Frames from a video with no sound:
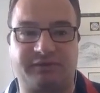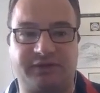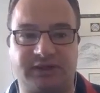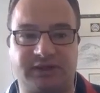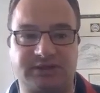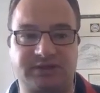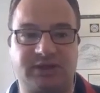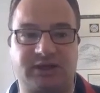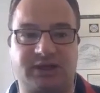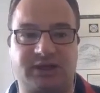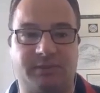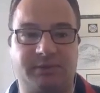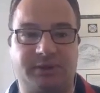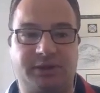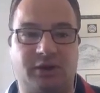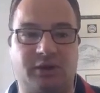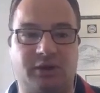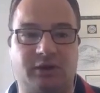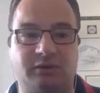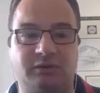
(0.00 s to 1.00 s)
things that are
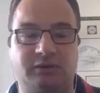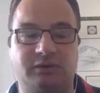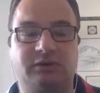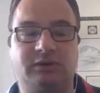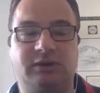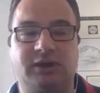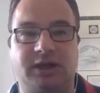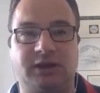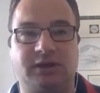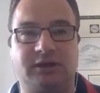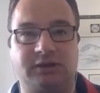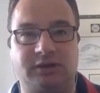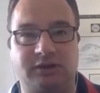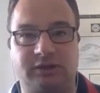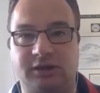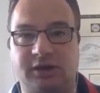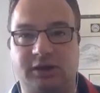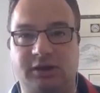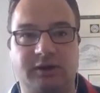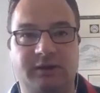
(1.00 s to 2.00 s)
coming on
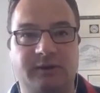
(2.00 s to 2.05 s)
and